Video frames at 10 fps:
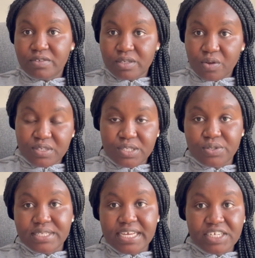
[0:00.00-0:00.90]

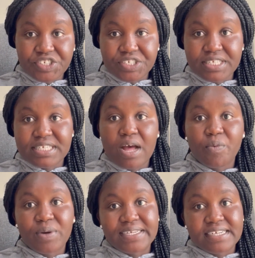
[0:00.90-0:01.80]
consultations that
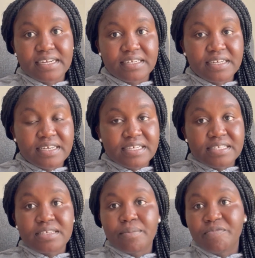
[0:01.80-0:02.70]
were done
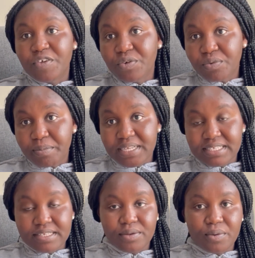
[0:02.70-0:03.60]
some few months
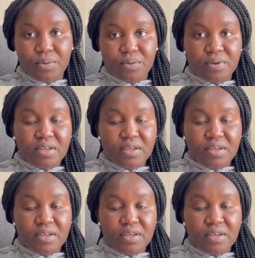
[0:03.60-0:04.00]
ago.